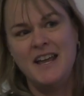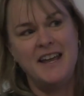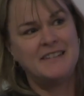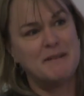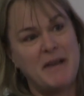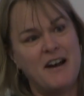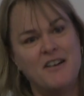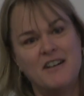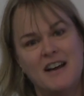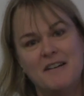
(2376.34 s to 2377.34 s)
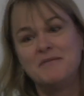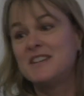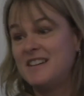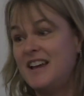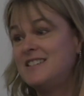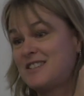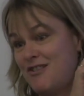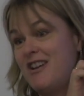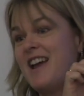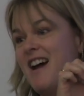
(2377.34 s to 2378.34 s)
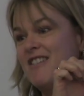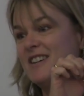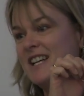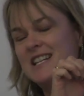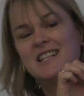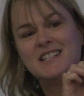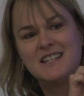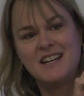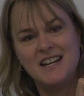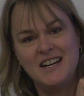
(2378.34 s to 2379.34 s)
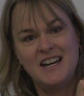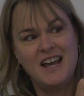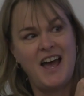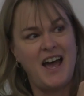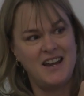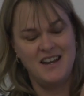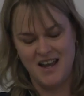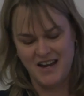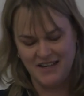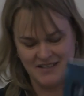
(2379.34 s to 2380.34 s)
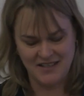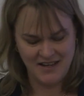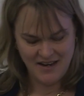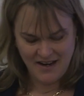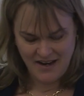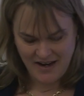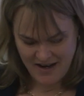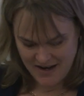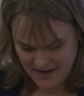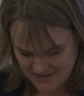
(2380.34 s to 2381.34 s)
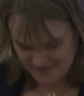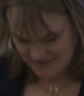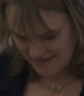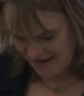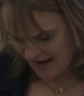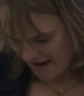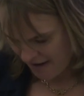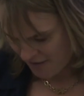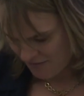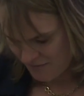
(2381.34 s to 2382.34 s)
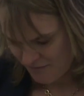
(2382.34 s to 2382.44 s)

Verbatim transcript: it's about um, the lights going out in the city at night and how